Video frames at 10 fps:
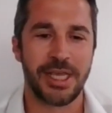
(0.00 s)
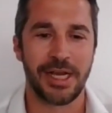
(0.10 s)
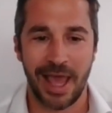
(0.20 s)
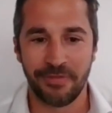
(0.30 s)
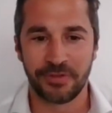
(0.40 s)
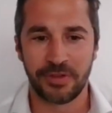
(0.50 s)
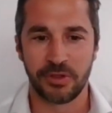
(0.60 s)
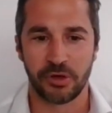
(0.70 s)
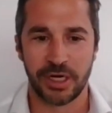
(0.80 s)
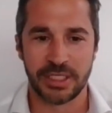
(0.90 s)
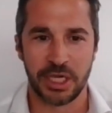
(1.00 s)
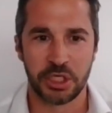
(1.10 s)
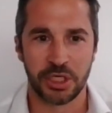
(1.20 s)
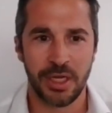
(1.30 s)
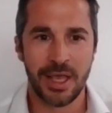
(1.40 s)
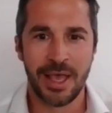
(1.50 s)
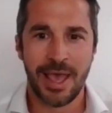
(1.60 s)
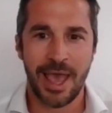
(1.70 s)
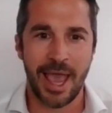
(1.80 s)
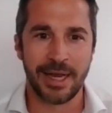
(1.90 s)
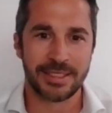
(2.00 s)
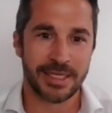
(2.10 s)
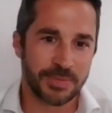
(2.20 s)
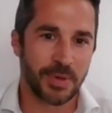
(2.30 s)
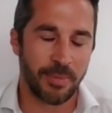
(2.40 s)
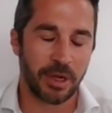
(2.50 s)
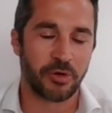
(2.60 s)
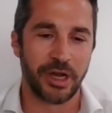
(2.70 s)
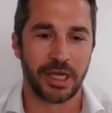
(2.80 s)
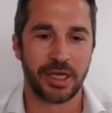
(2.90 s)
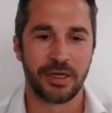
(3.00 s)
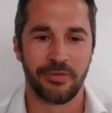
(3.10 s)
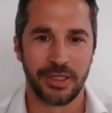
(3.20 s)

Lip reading: he left the organization and has since become a critic of it.